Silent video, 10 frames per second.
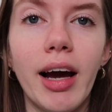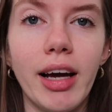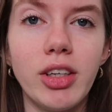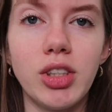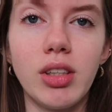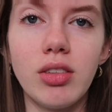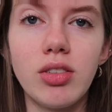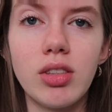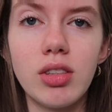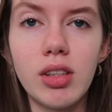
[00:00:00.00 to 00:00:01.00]
I
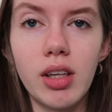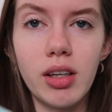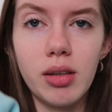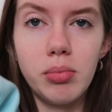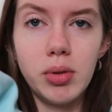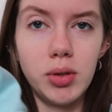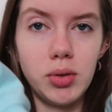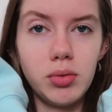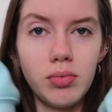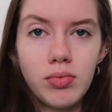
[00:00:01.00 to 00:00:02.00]
changed into like a
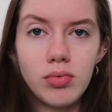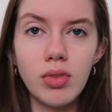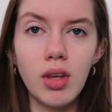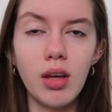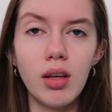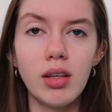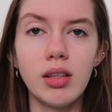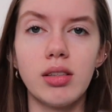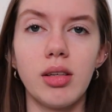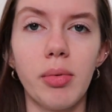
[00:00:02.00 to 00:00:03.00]
blue
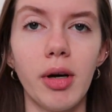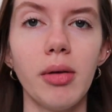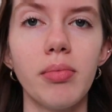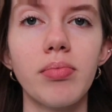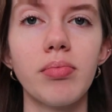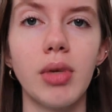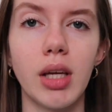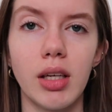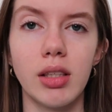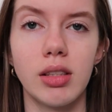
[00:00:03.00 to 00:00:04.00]
zip up
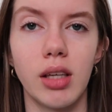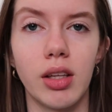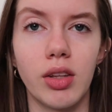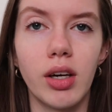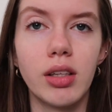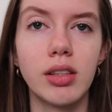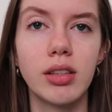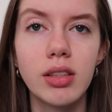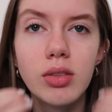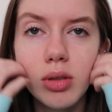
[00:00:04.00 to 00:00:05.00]
because I thought that
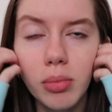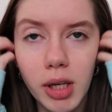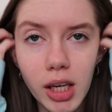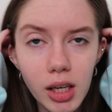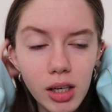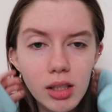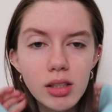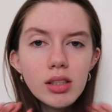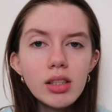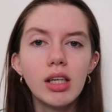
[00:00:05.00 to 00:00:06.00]
this would be a
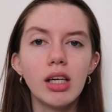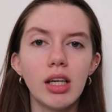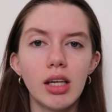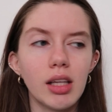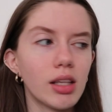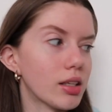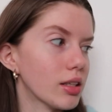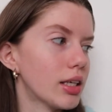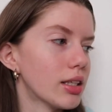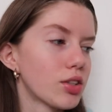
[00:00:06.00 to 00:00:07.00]
little
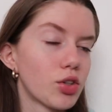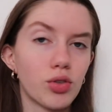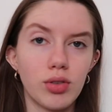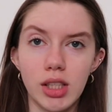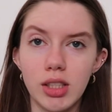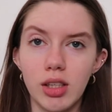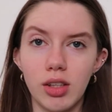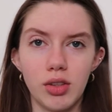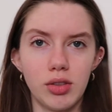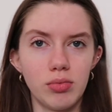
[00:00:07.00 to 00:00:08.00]
less crazy
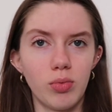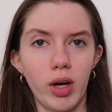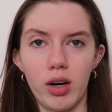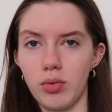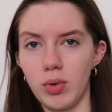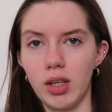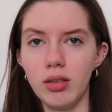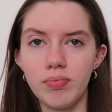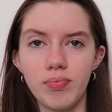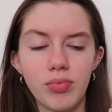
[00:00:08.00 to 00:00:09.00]
on the white on white.
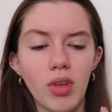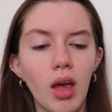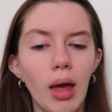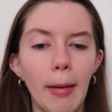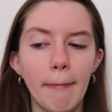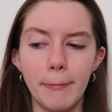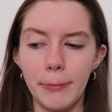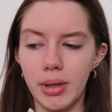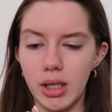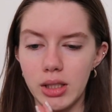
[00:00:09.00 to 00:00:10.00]

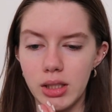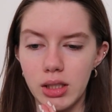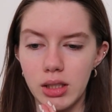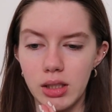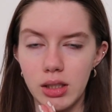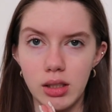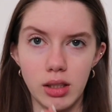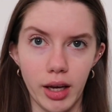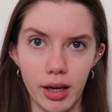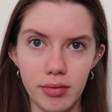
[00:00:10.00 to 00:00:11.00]
But
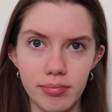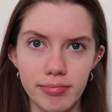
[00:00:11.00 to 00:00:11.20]
yeah.